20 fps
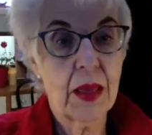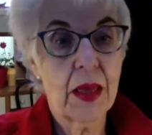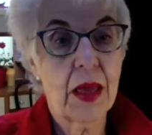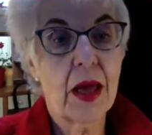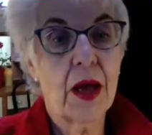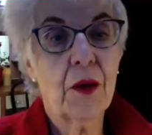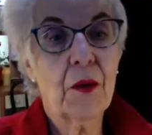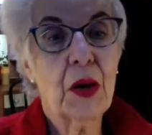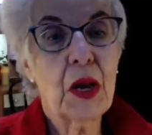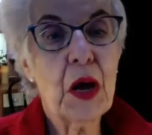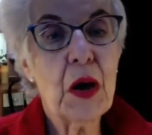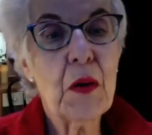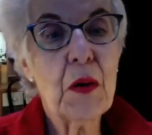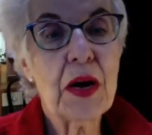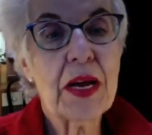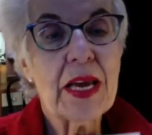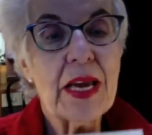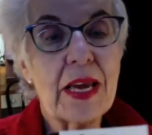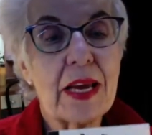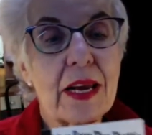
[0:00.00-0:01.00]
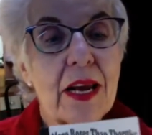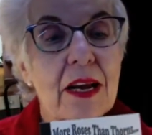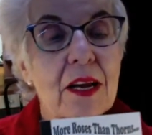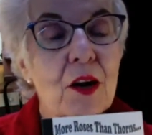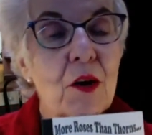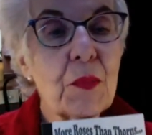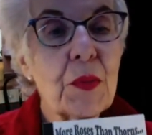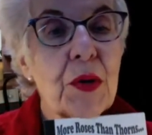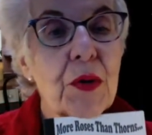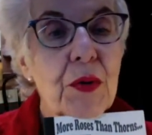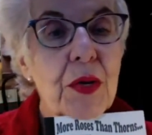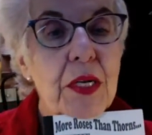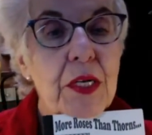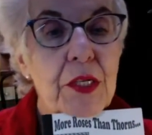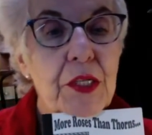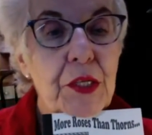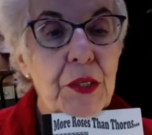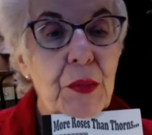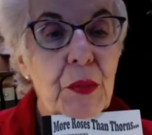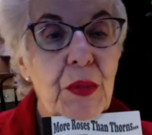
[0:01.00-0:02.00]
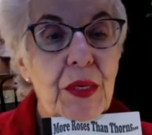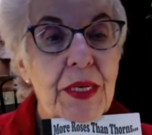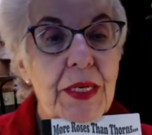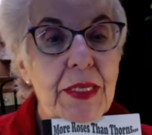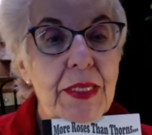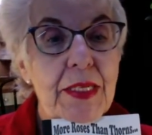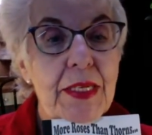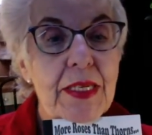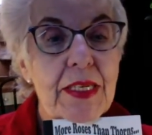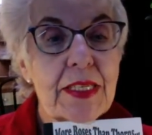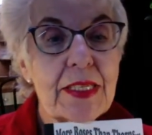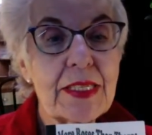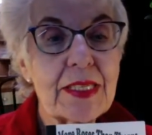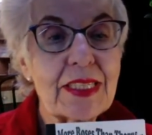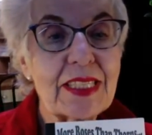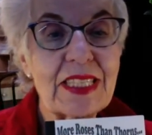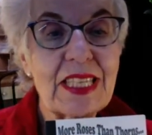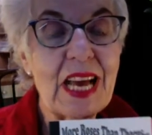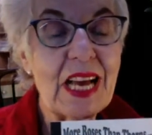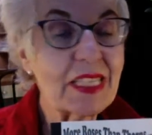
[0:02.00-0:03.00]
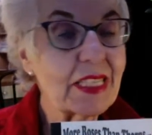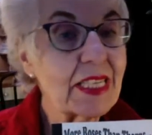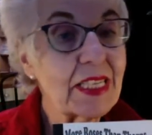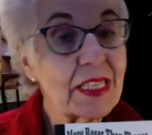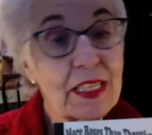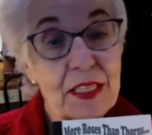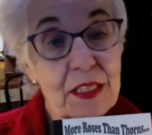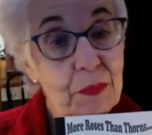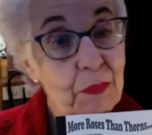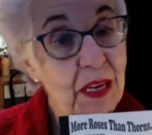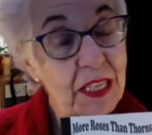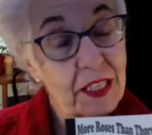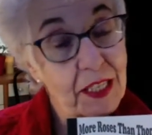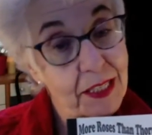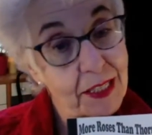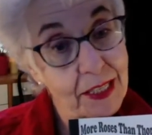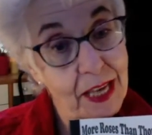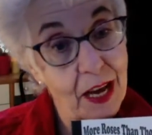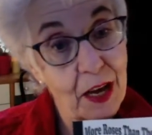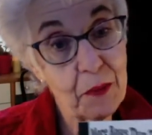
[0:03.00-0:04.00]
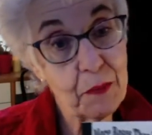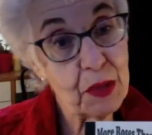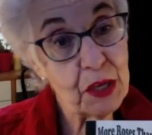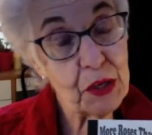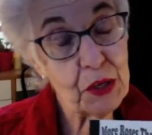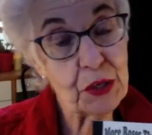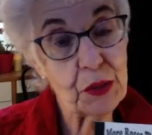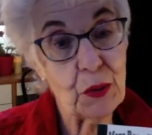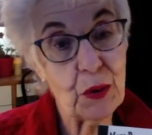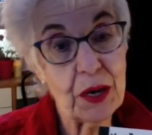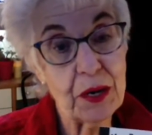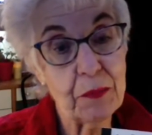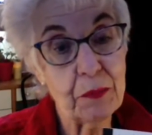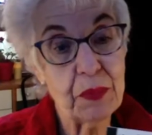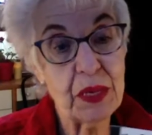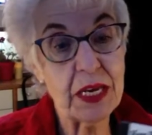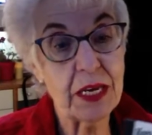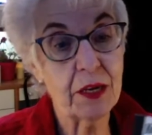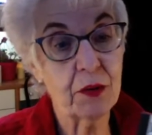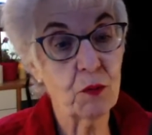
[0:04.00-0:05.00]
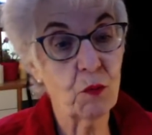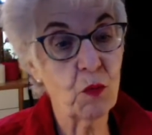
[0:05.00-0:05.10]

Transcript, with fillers: Hello again. I hope you're enjoying these classes as much as I'm enjoying being